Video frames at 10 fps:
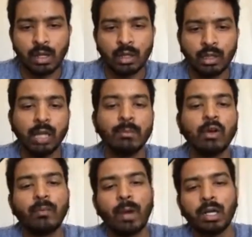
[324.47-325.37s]
The number
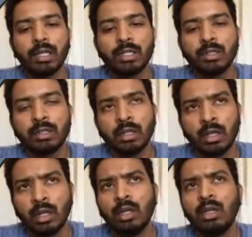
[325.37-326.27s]
of partitions,
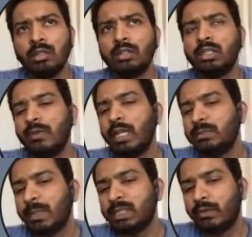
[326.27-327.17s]
this is very
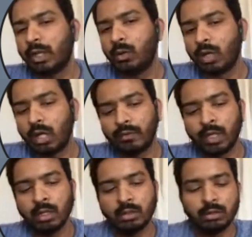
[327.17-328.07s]
specific to
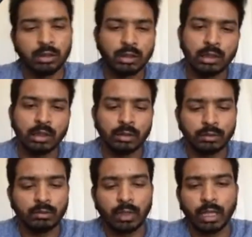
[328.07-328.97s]
Kafka.
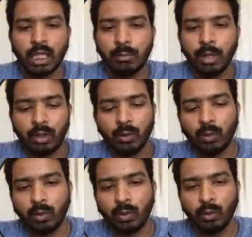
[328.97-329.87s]
You can keep it to
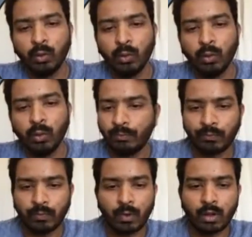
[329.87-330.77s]
2.
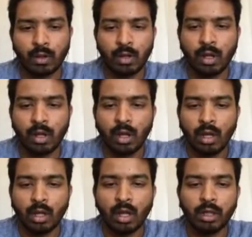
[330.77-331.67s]

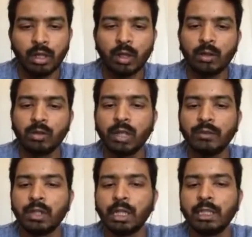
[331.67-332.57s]
And you can also
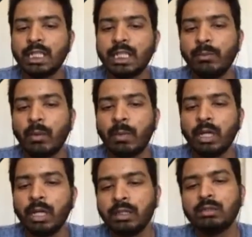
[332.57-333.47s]
give certain stream
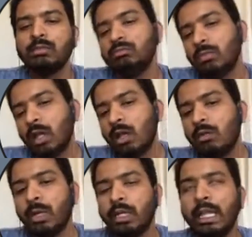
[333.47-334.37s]
properties,
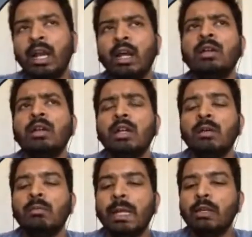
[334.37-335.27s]
but there
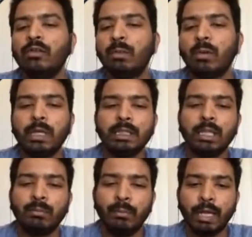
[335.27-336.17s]
many of the properties
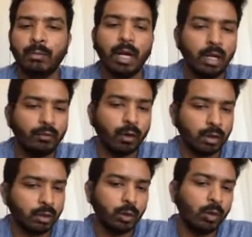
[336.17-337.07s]
are picked by
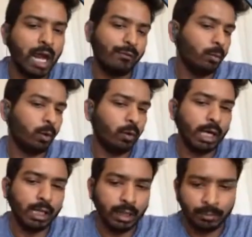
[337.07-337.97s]
default, so you don't have to
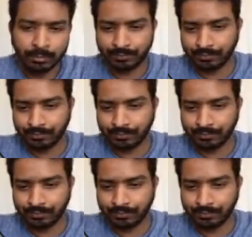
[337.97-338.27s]
provide anything.